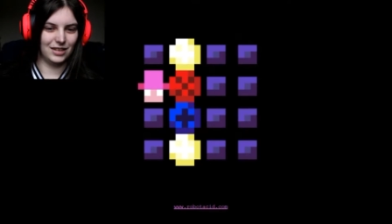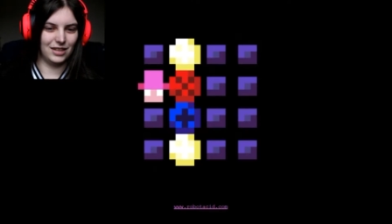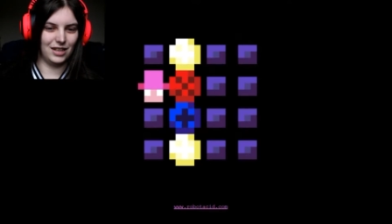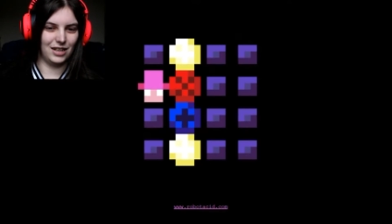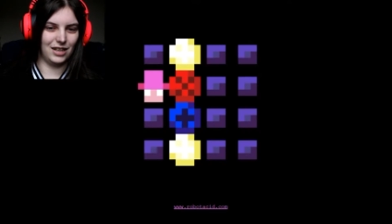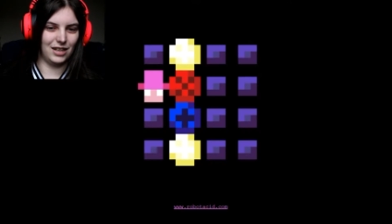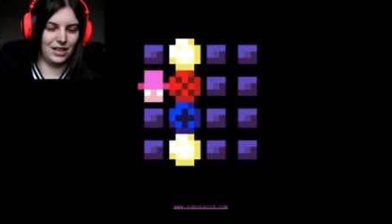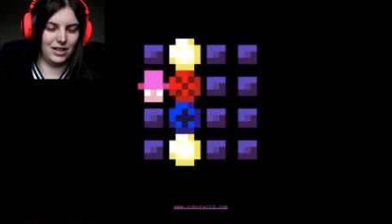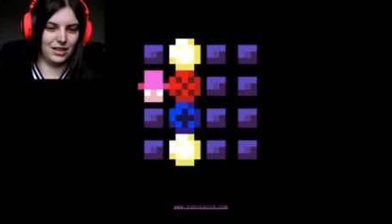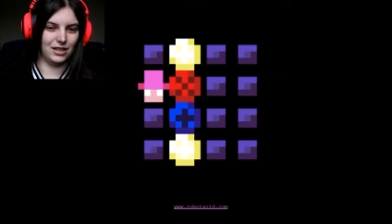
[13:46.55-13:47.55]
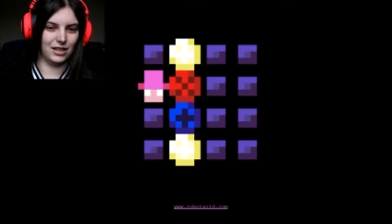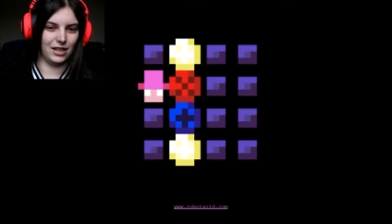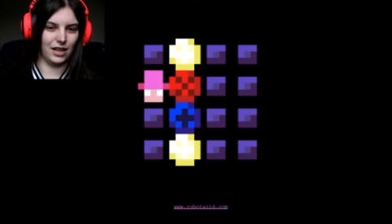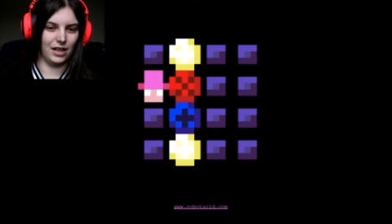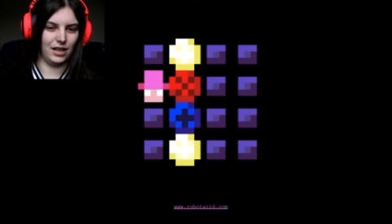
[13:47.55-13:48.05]
Uh,
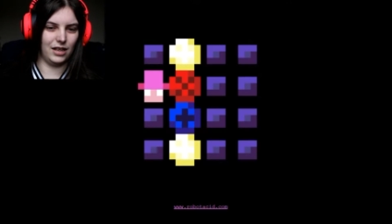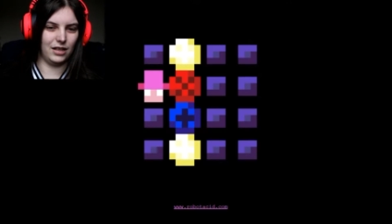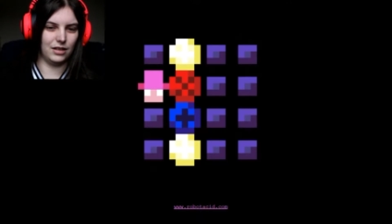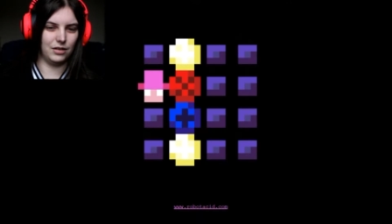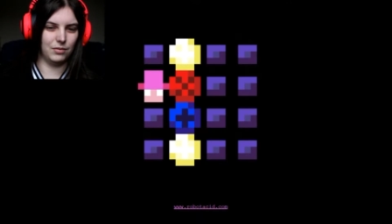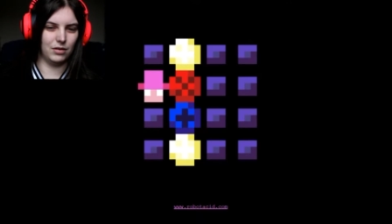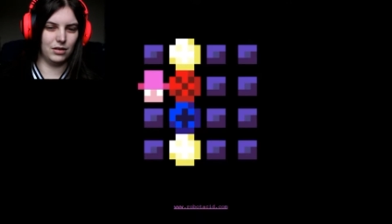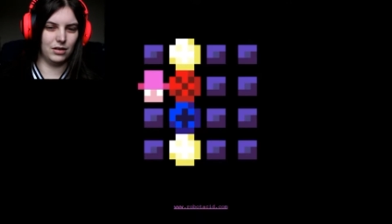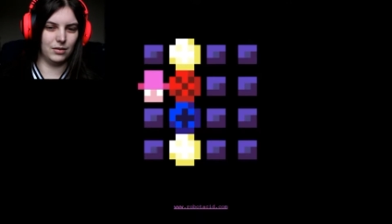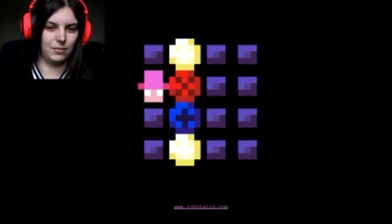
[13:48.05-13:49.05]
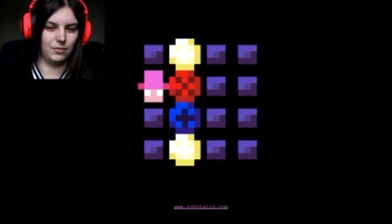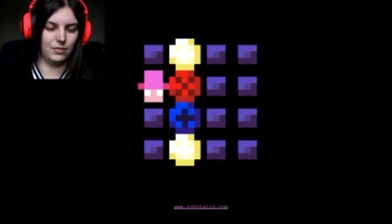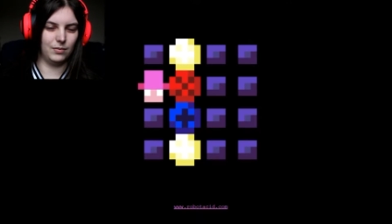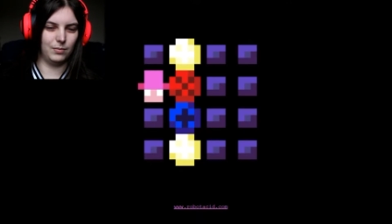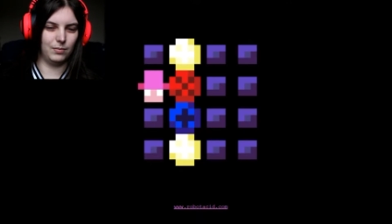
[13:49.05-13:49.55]
okay. Do you want the
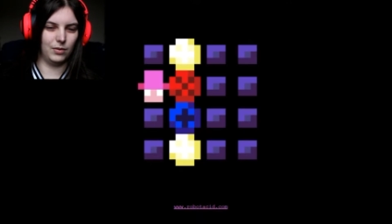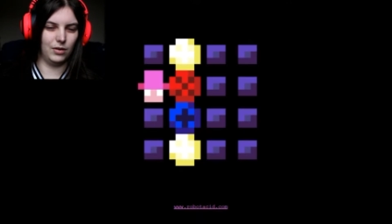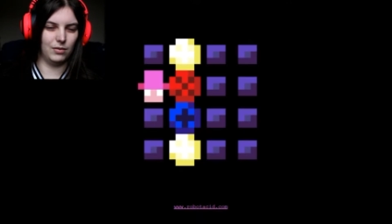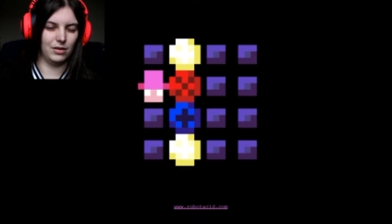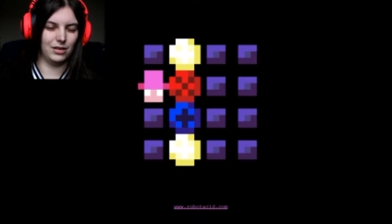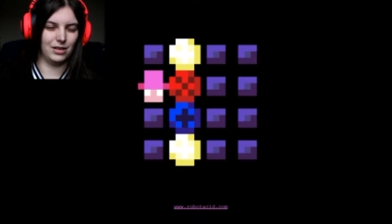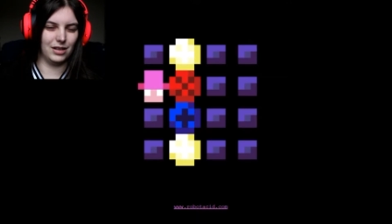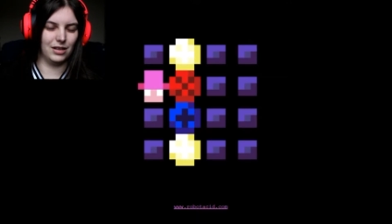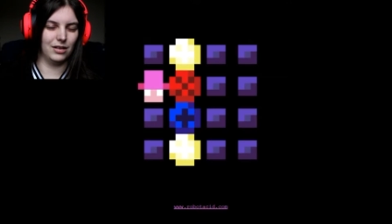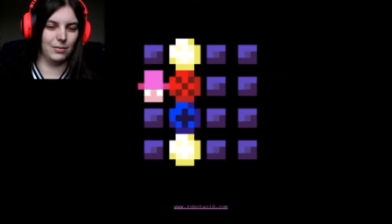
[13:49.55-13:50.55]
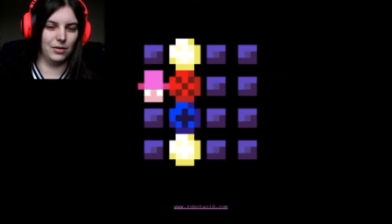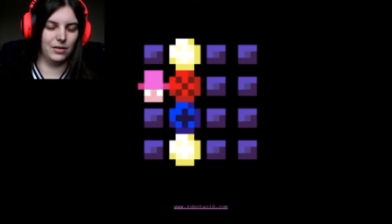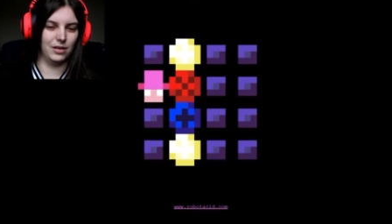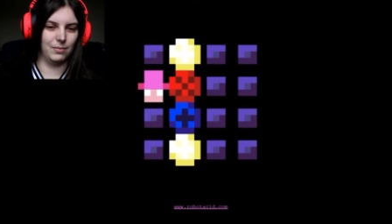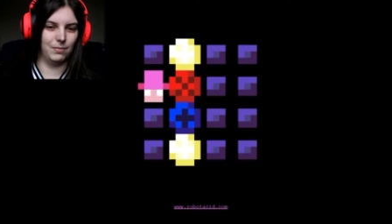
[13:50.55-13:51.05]
blue ones? To, not the
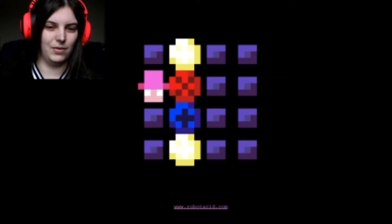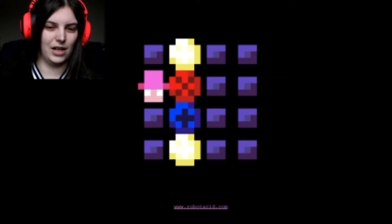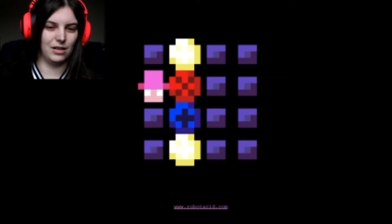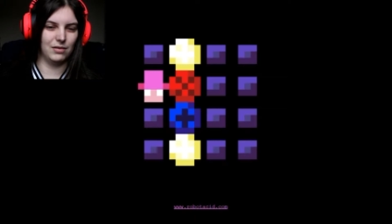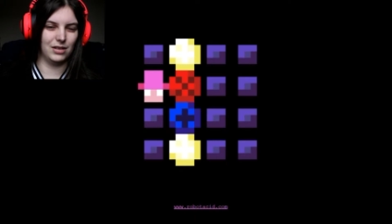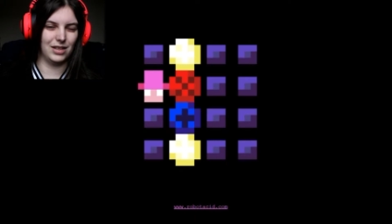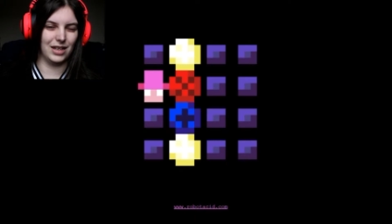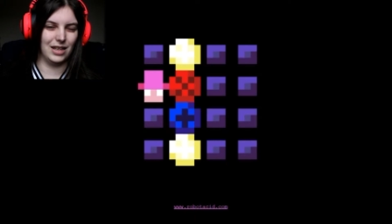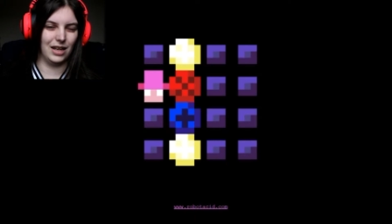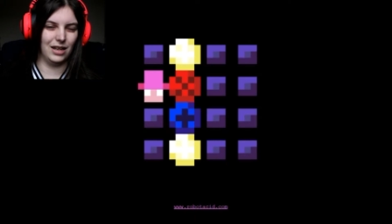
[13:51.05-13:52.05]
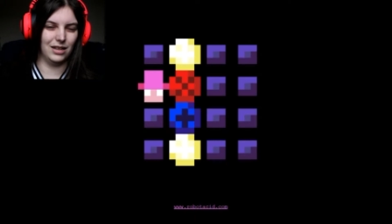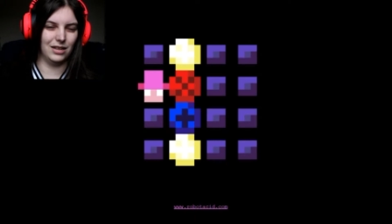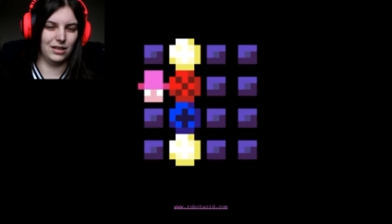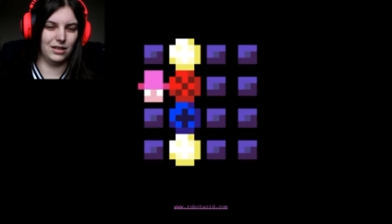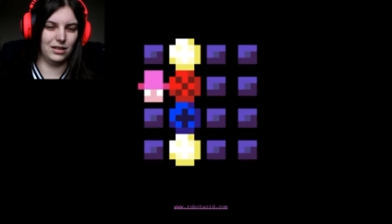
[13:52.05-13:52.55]
blue and the yellow ones
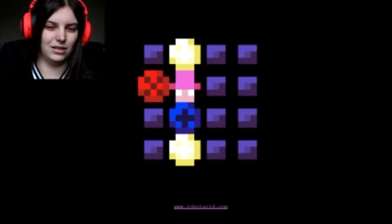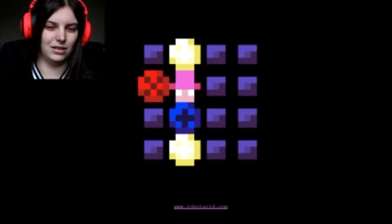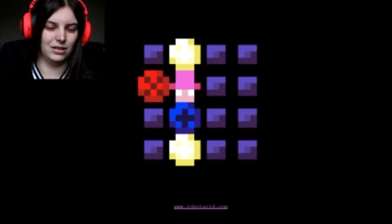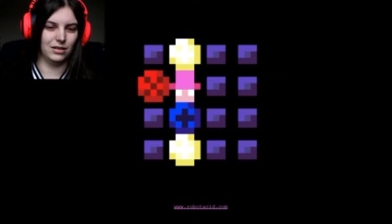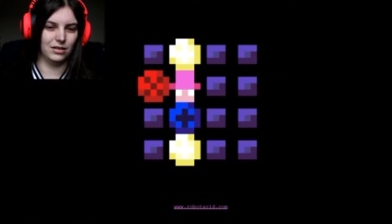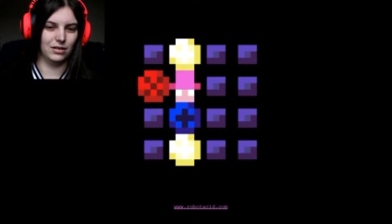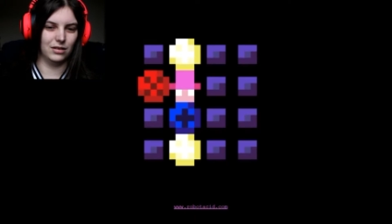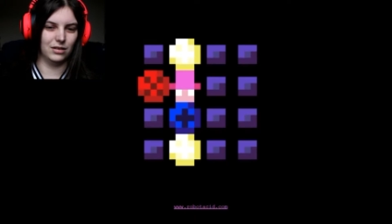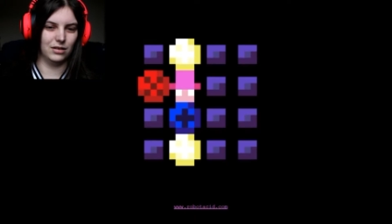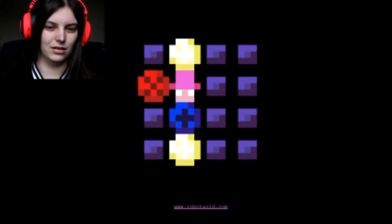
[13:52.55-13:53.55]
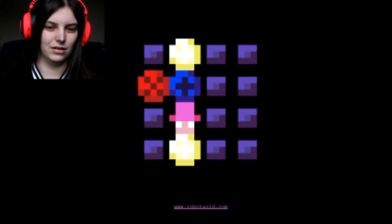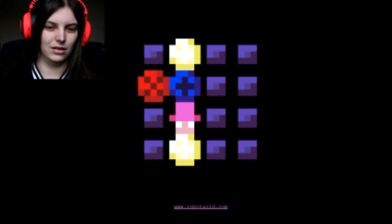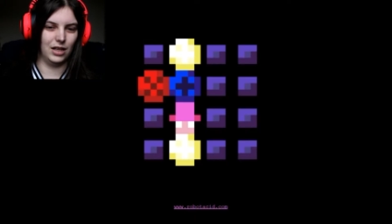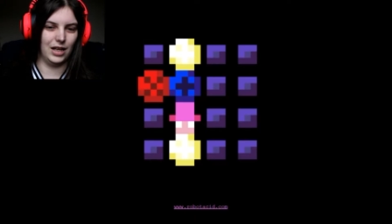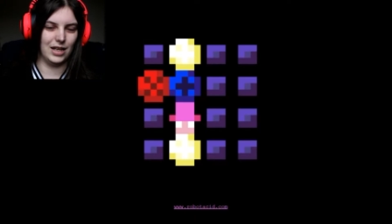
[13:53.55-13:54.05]
together?
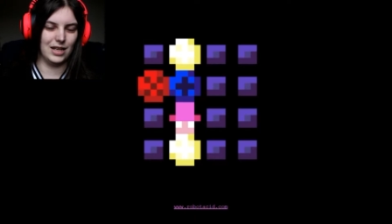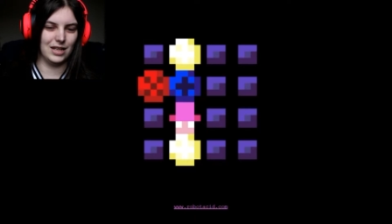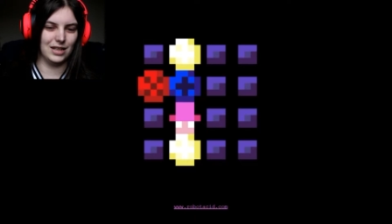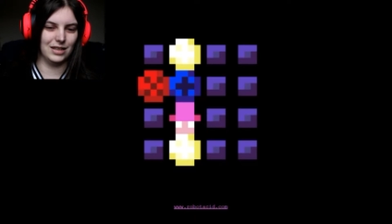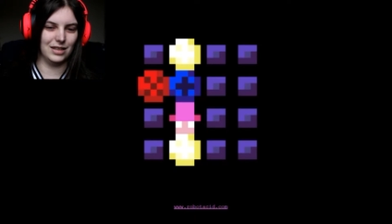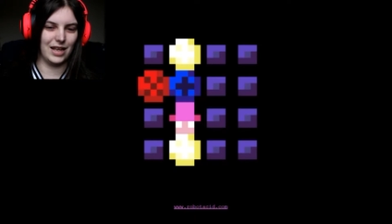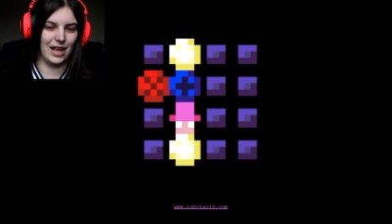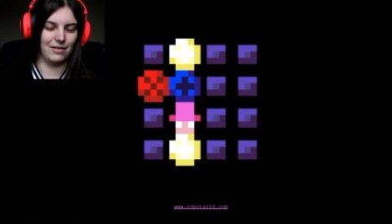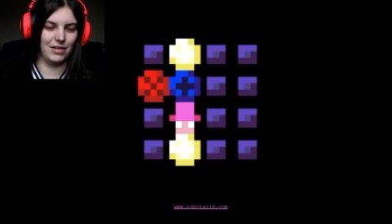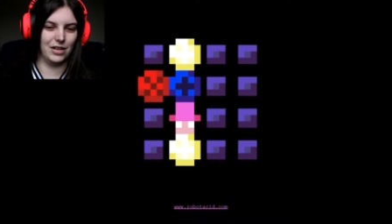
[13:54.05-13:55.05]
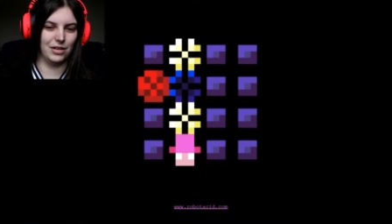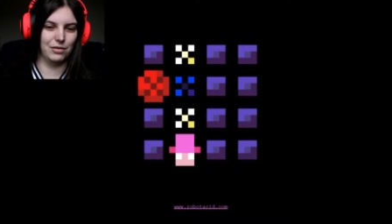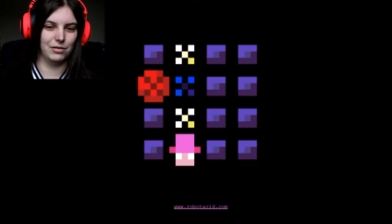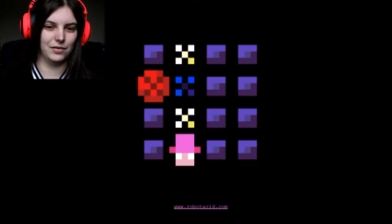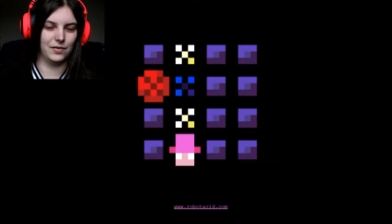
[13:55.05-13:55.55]
Like, get rid of
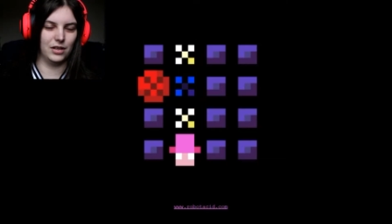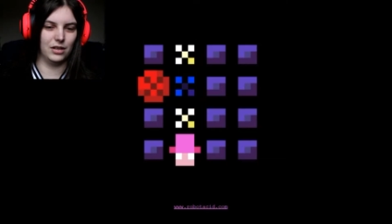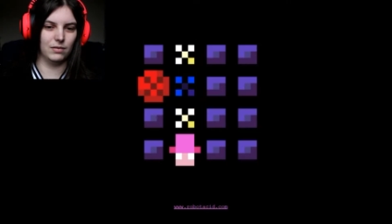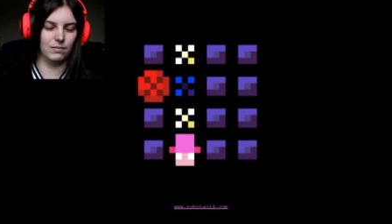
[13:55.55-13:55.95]
those for...